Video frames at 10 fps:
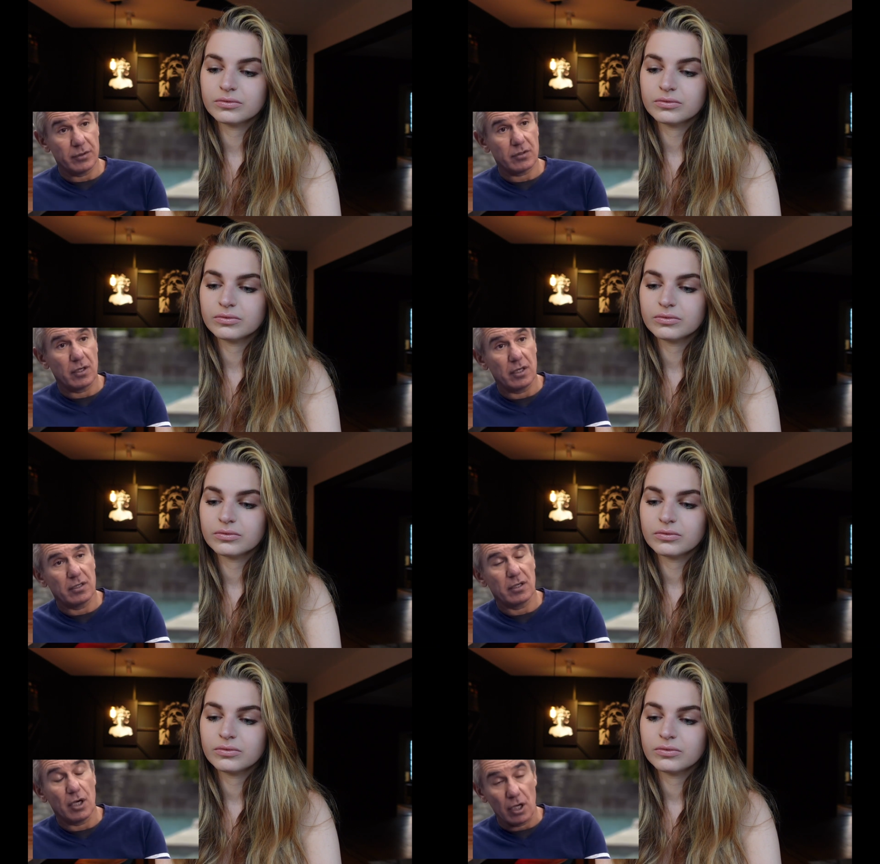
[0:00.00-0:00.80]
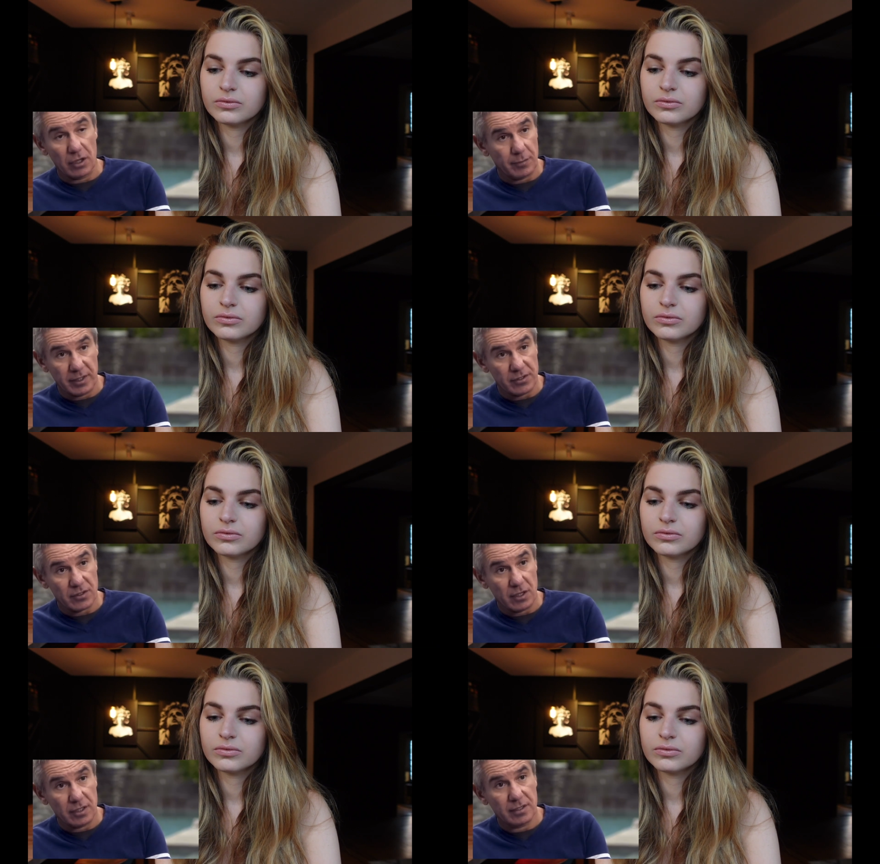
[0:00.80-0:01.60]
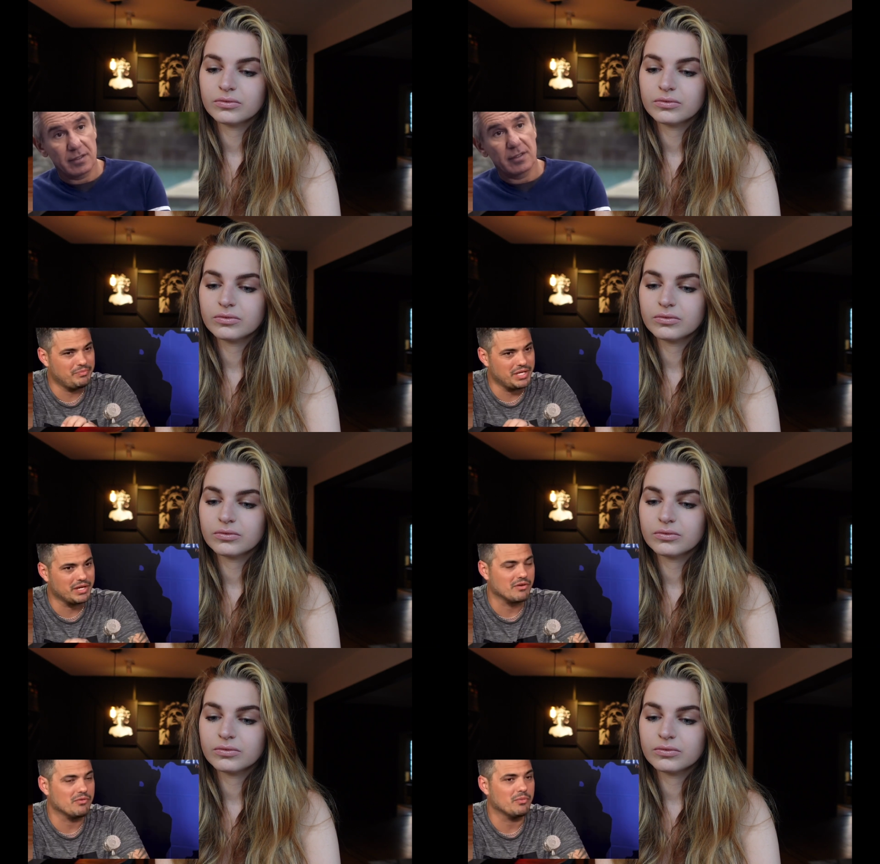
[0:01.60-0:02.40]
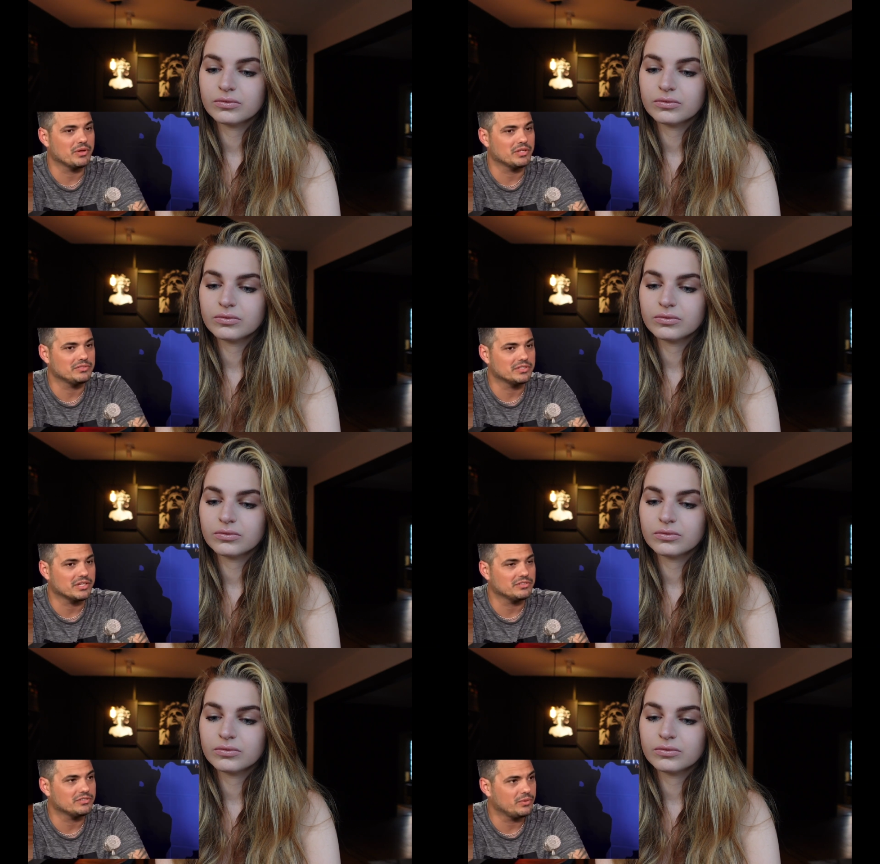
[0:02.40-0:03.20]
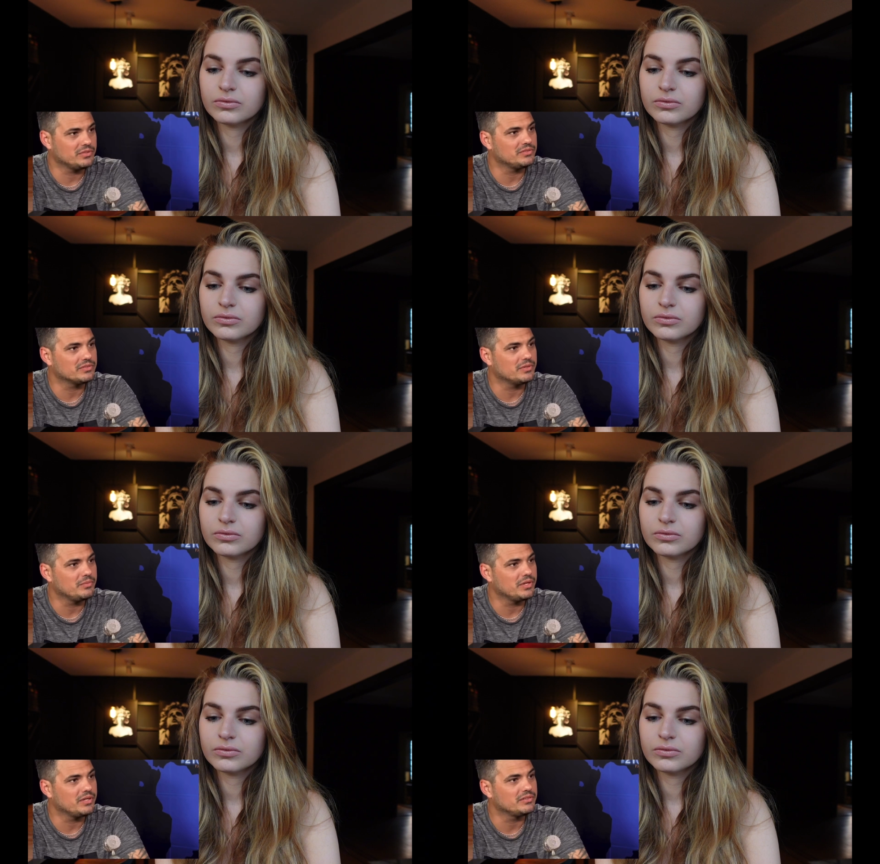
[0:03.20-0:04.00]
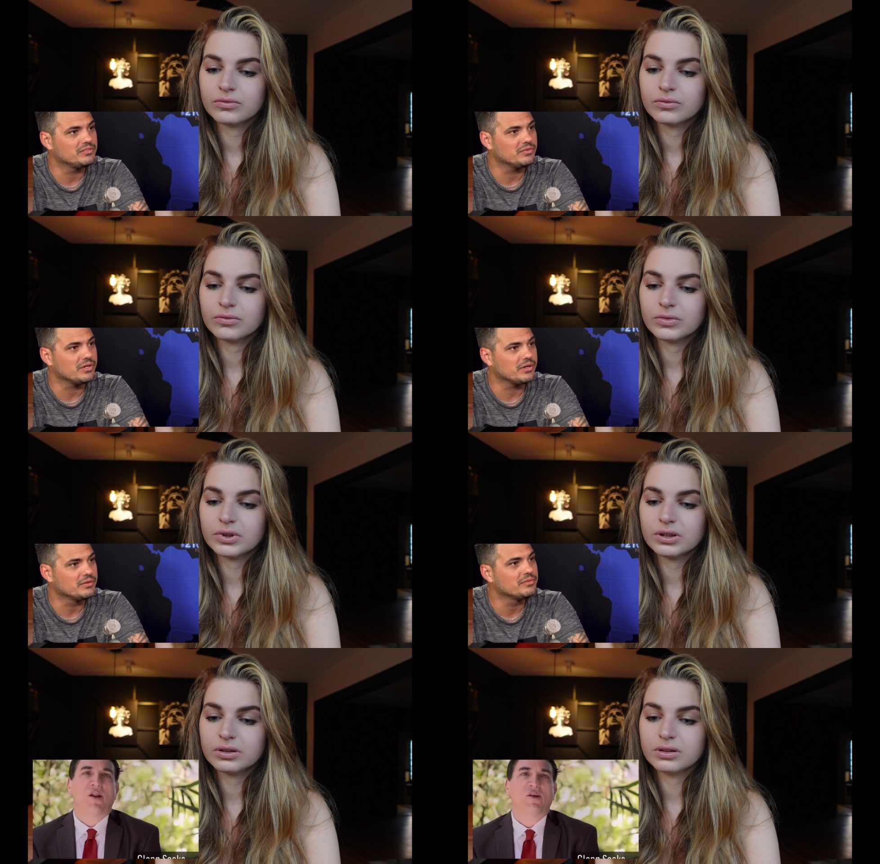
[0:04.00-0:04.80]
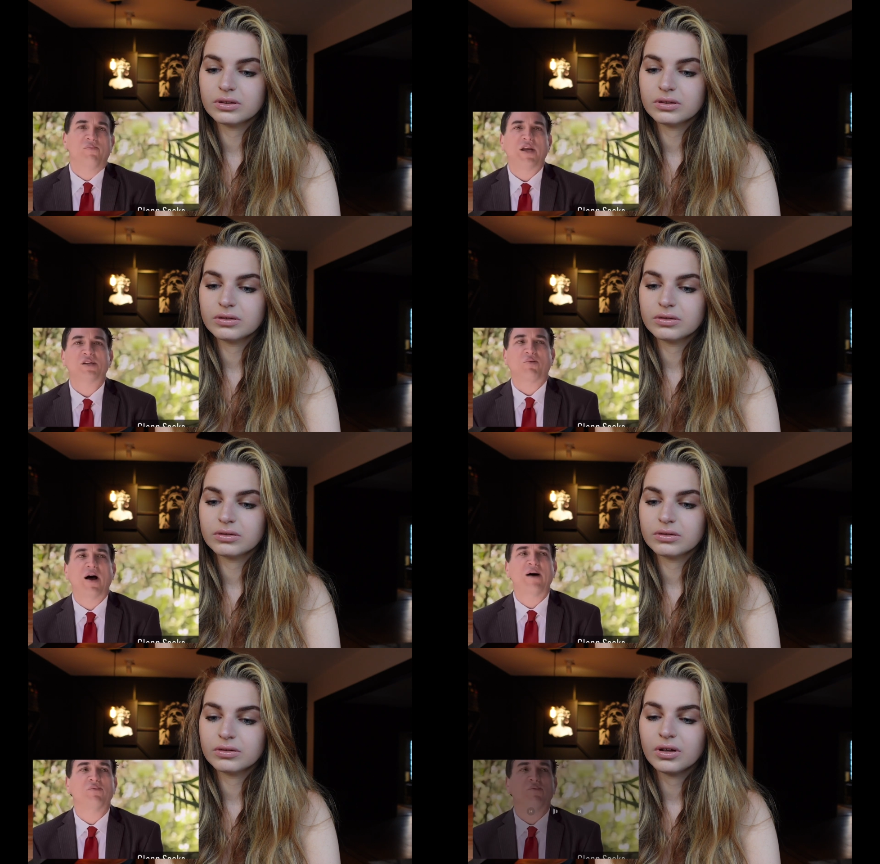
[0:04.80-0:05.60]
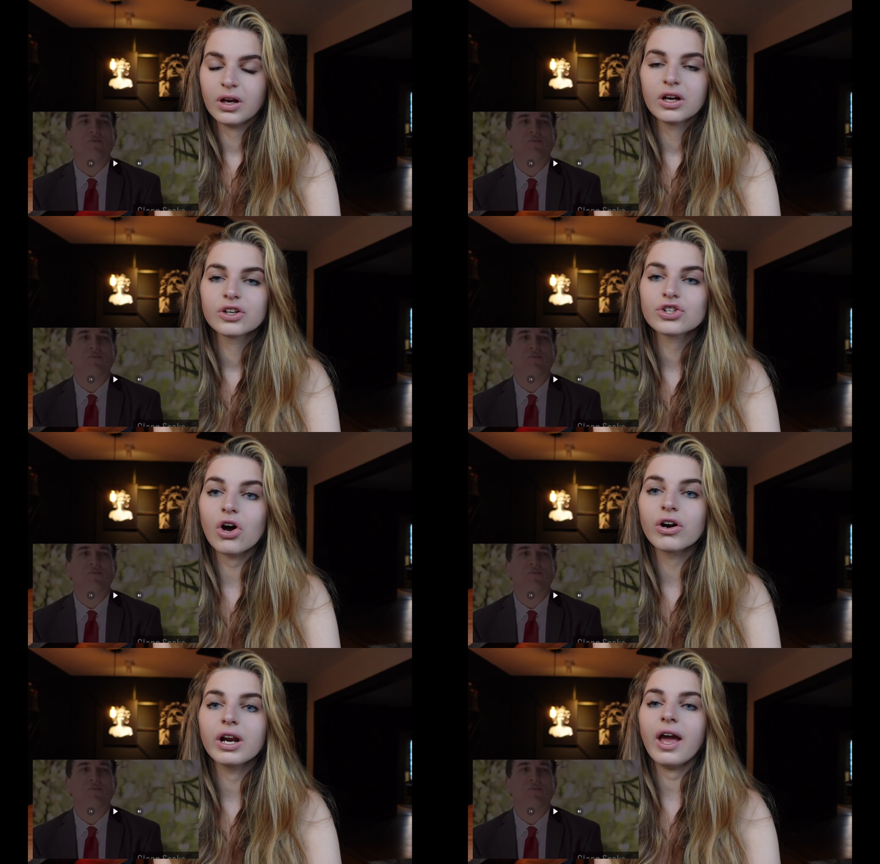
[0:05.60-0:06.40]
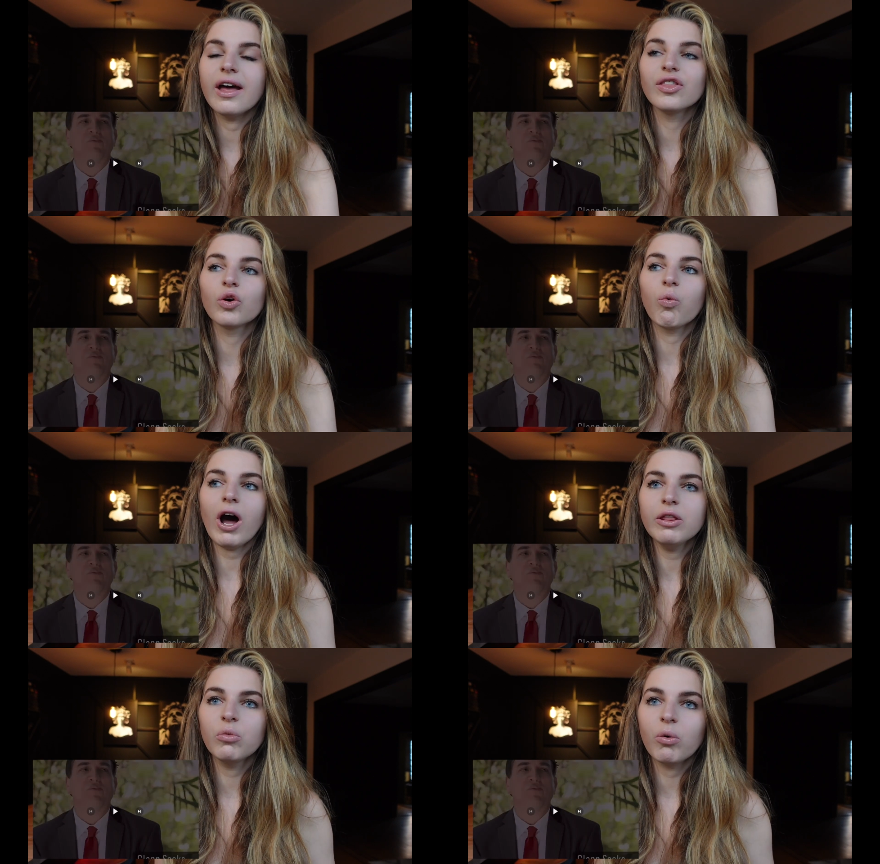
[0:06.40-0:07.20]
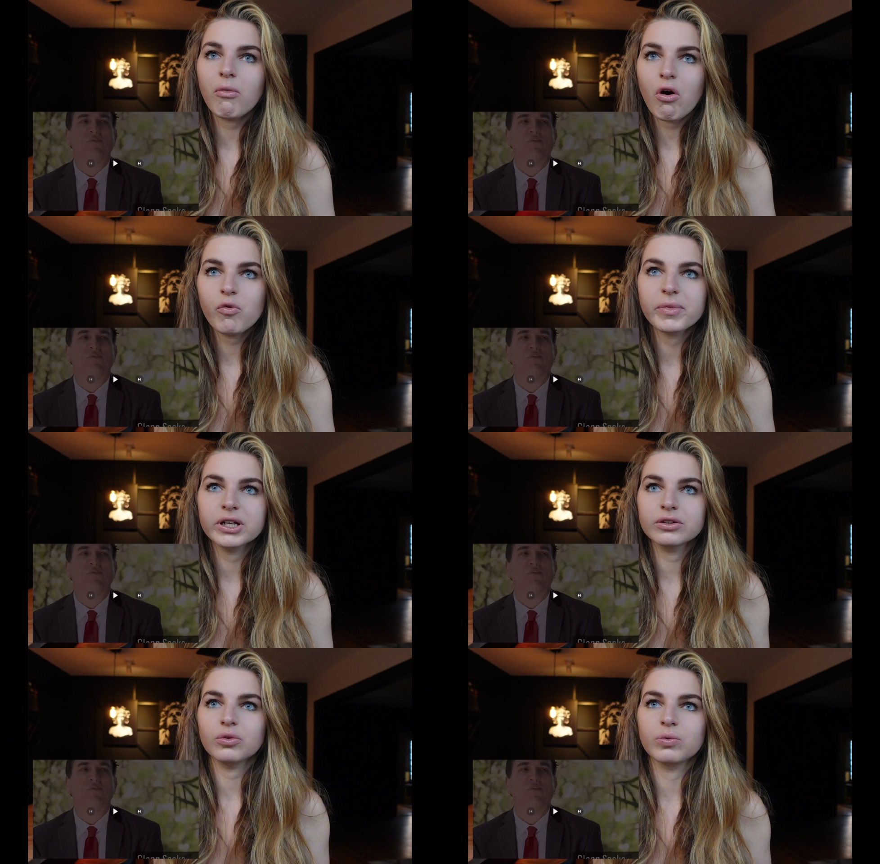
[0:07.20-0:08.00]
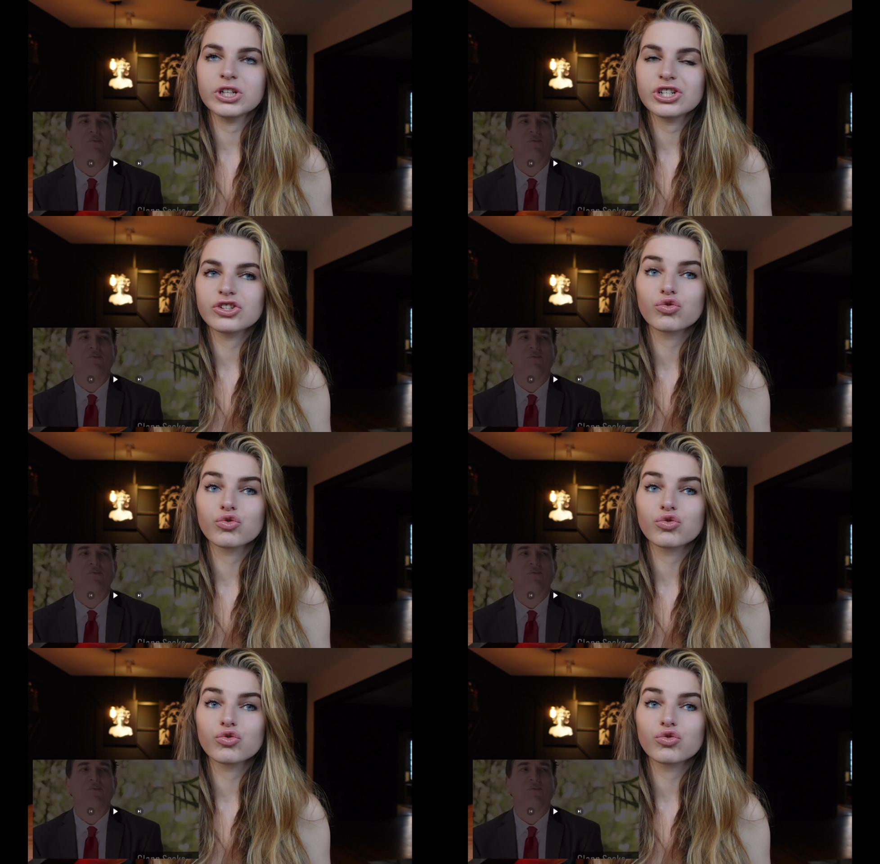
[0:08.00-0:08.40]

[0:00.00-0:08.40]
Speaker 1: until all the money is gone. Be careful because the consequences can be severe. One of the biggest problems.
Speaker 2: Sorry, and the one more moment, which is